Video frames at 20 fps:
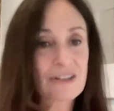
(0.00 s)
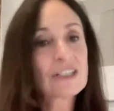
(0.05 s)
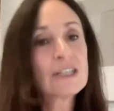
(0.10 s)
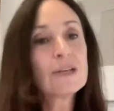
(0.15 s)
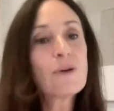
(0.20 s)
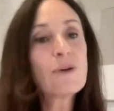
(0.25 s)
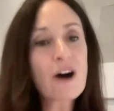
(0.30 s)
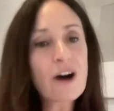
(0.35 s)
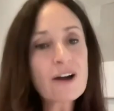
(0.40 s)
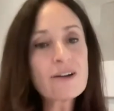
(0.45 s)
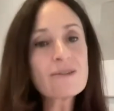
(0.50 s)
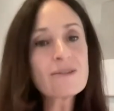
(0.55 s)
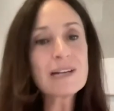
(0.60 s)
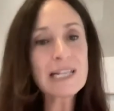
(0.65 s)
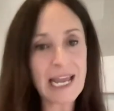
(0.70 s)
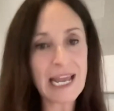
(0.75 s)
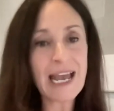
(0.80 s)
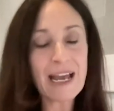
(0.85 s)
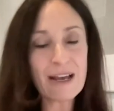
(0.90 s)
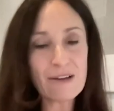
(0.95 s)
So you
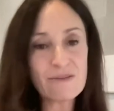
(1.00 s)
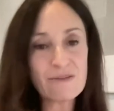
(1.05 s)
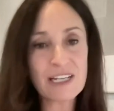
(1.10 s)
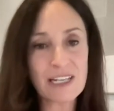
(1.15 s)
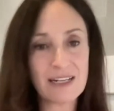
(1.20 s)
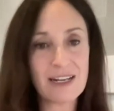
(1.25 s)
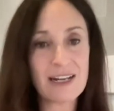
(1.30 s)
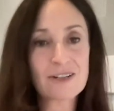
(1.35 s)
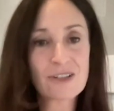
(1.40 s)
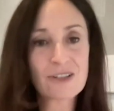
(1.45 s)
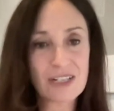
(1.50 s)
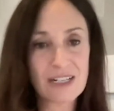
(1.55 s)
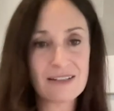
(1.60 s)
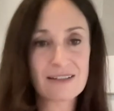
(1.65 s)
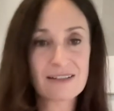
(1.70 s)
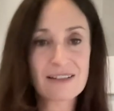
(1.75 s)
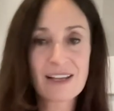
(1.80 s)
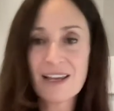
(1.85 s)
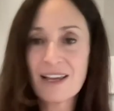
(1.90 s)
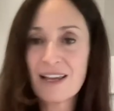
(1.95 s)
already have
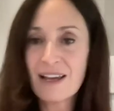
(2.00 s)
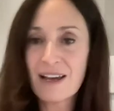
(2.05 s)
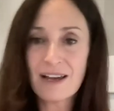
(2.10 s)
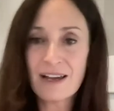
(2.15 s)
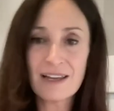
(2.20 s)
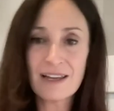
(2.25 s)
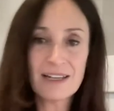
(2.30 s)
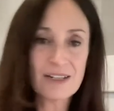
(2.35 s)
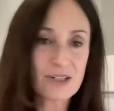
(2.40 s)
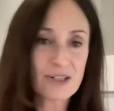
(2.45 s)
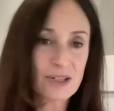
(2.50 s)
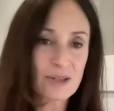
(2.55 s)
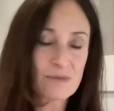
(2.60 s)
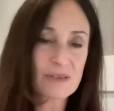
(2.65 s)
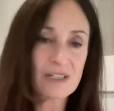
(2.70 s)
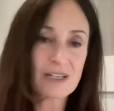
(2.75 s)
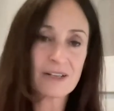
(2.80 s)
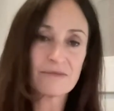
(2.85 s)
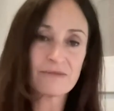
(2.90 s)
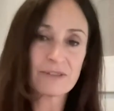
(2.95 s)
connections uh, in
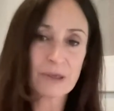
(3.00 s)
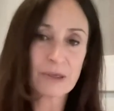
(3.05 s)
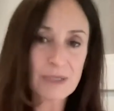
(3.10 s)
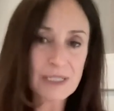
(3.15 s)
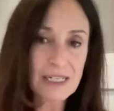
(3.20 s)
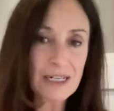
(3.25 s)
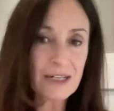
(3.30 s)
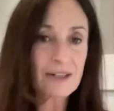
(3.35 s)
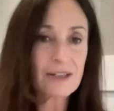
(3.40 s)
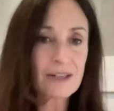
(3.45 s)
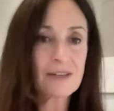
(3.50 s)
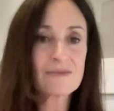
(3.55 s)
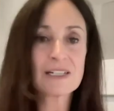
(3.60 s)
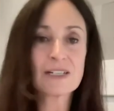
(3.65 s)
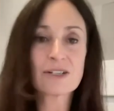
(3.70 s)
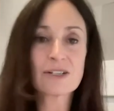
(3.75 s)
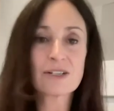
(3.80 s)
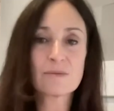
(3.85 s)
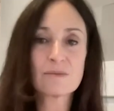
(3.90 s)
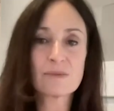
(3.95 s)
terms of lower tariffs,
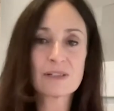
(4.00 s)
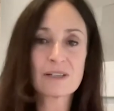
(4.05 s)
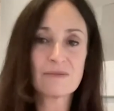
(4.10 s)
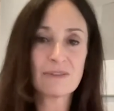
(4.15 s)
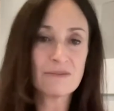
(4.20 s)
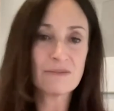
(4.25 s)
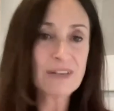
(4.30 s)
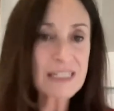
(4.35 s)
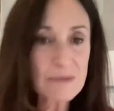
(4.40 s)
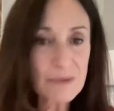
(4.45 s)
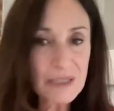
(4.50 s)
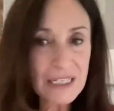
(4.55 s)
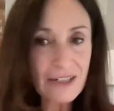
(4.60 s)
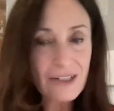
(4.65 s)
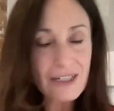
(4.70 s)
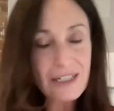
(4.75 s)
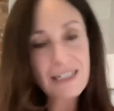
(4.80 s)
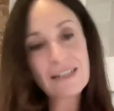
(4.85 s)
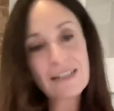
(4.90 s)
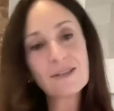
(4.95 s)
in terms of investment
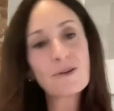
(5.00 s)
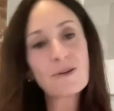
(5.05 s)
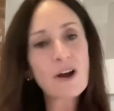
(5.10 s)
guarantees.